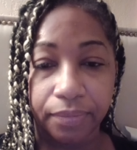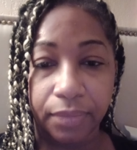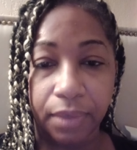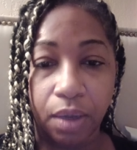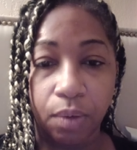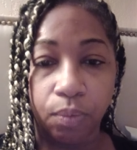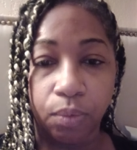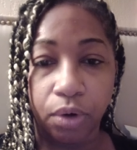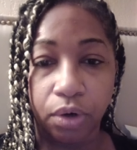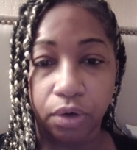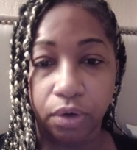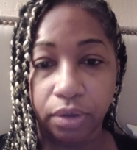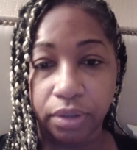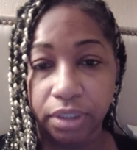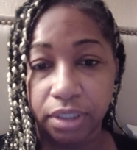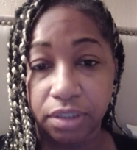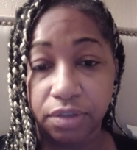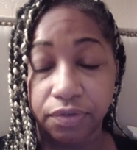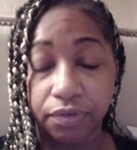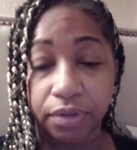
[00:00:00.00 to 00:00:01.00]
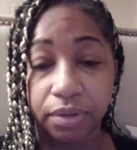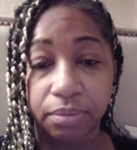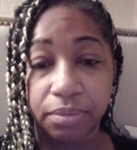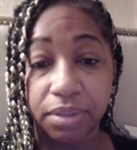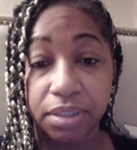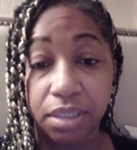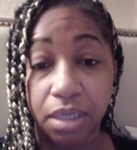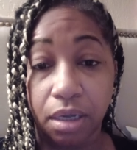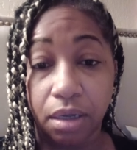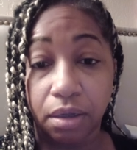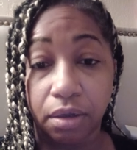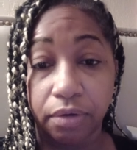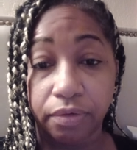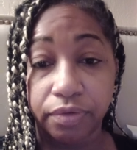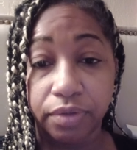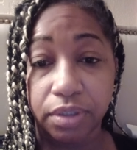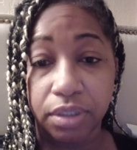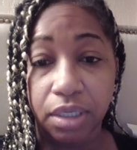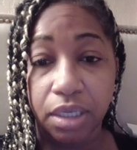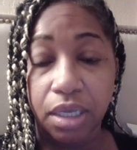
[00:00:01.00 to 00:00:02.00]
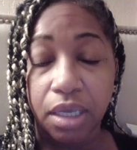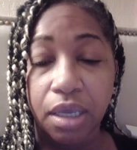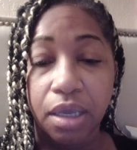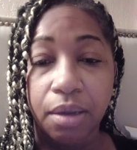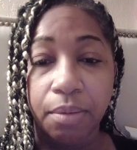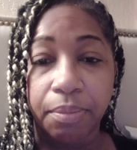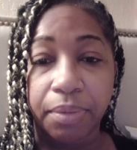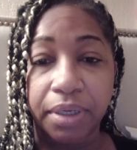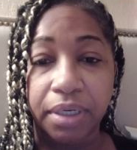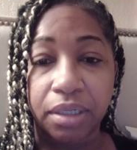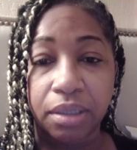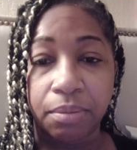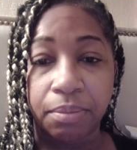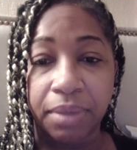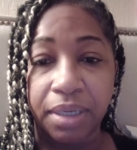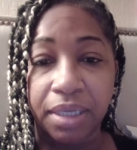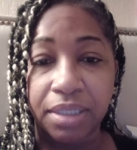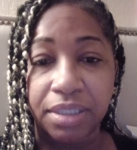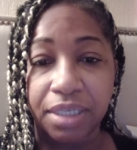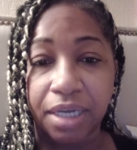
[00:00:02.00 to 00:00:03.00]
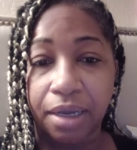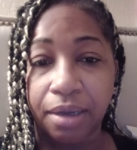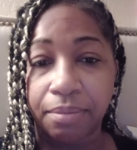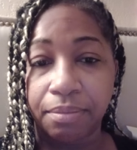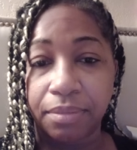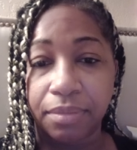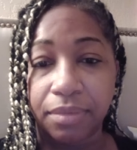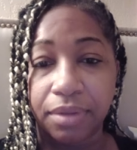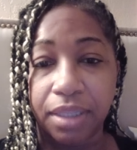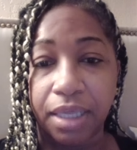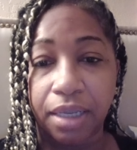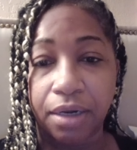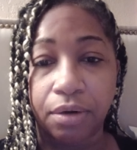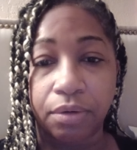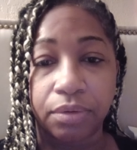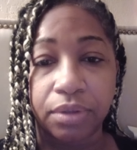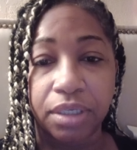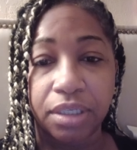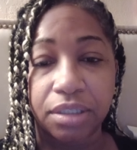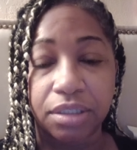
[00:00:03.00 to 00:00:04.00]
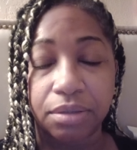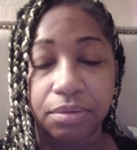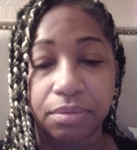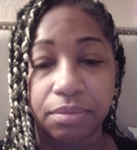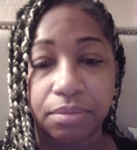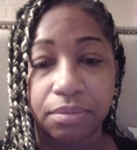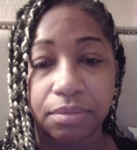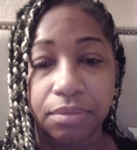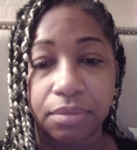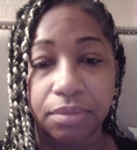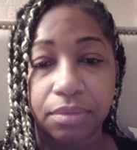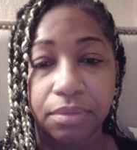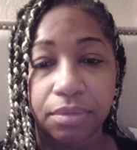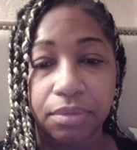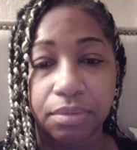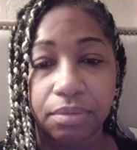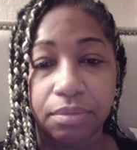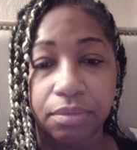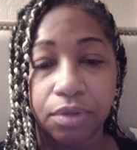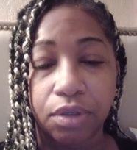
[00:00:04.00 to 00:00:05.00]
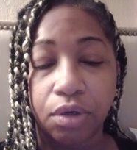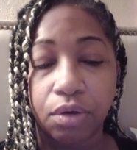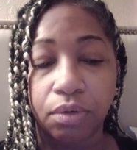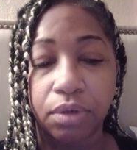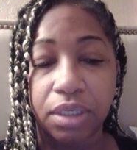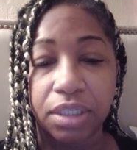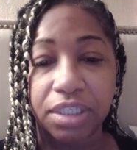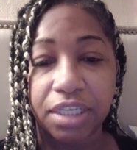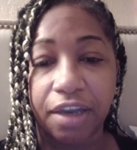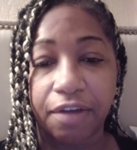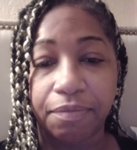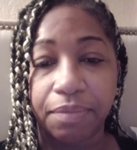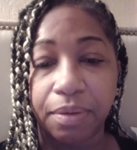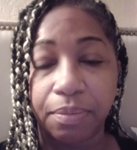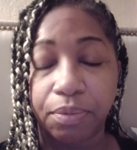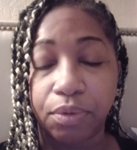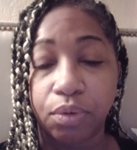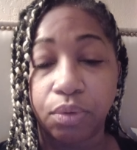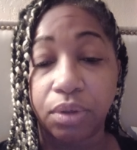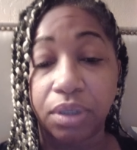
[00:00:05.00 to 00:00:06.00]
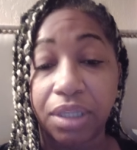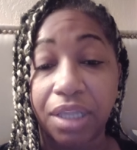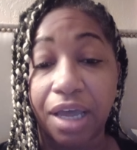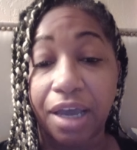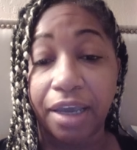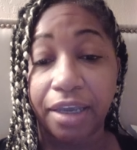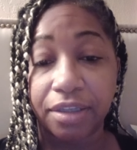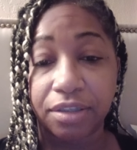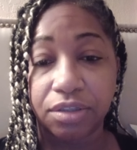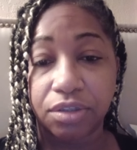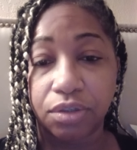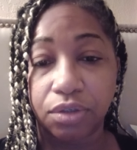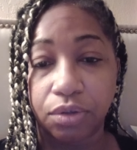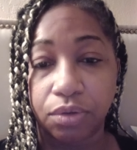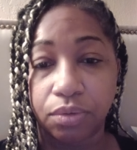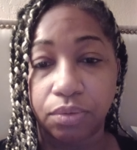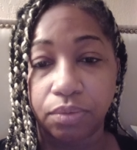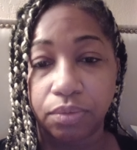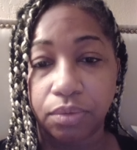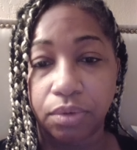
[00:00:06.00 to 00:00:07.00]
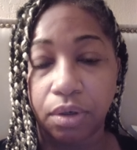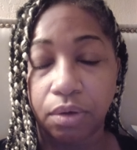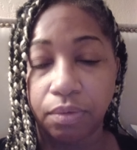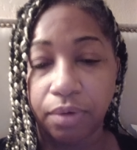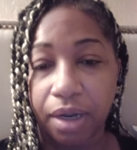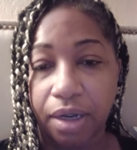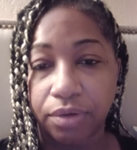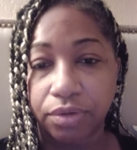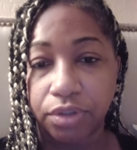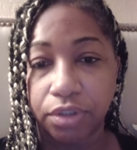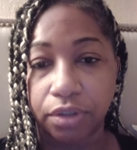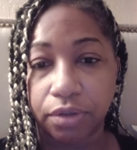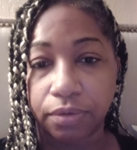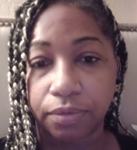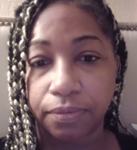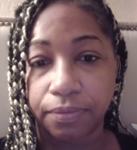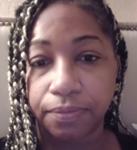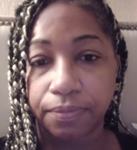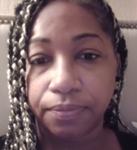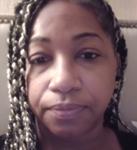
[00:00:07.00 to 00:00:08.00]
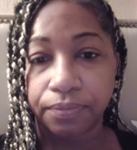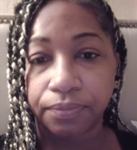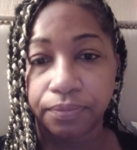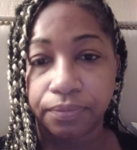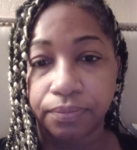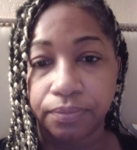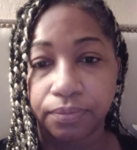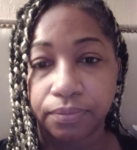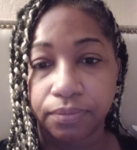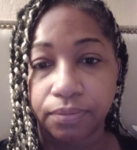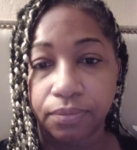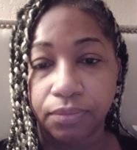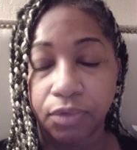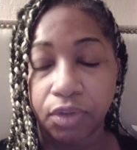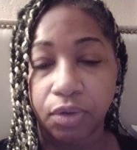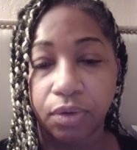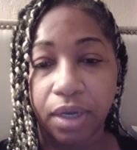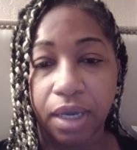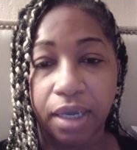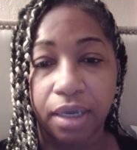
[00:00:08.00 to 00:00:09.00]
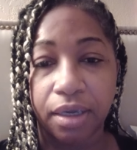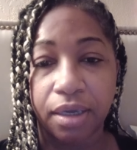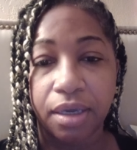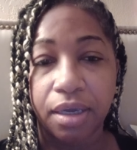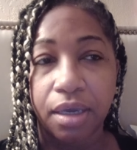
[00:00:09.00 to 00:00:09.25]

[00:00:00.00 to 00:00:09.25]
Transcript: and work on this for themselves but in the meantime they don't need to you don't need to have people who are lying to you around you okay